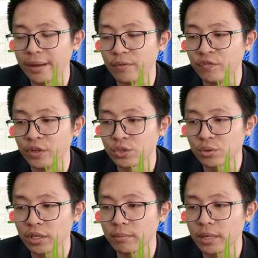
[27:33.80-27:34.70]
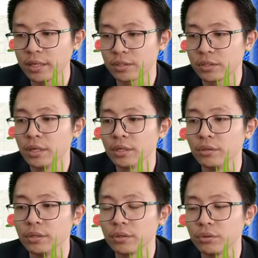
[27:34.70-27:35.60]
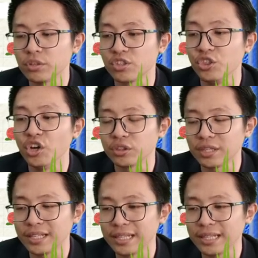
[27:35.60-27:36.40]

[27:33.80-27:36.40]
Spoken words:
virtual image, need to use dotted